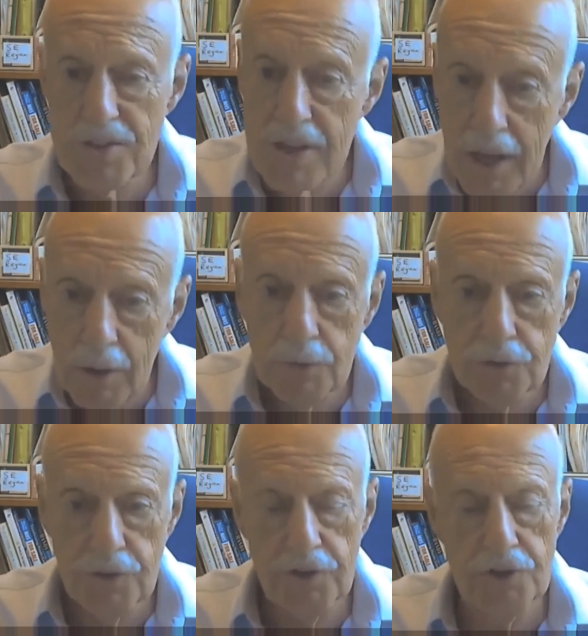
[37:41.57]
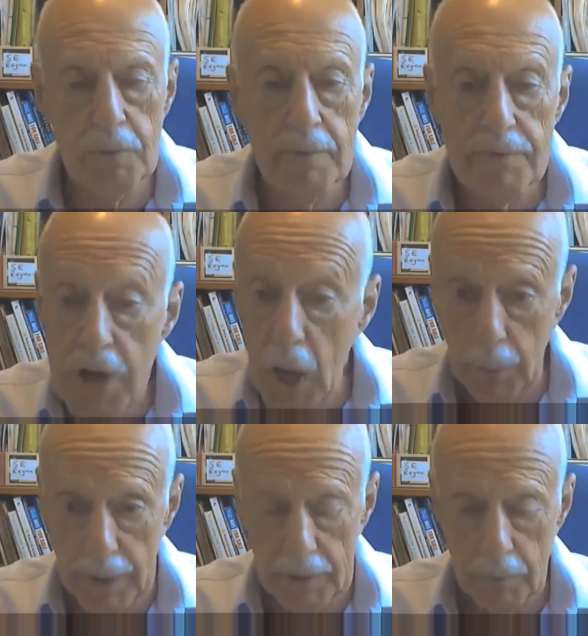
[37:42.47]
no system of
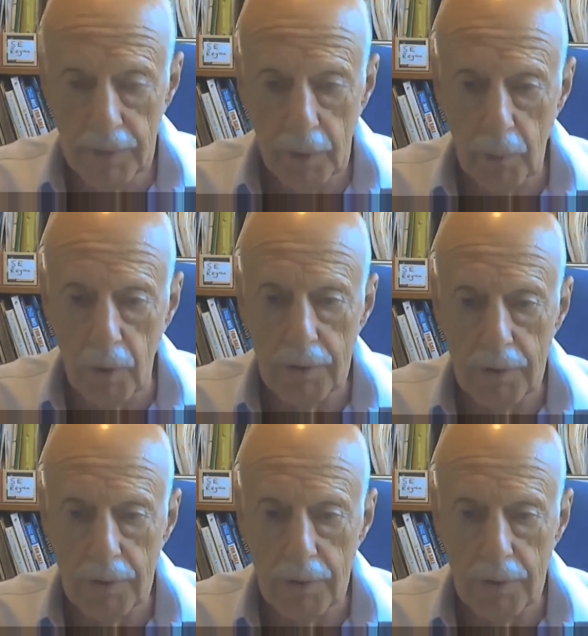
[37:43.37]
knowing whether what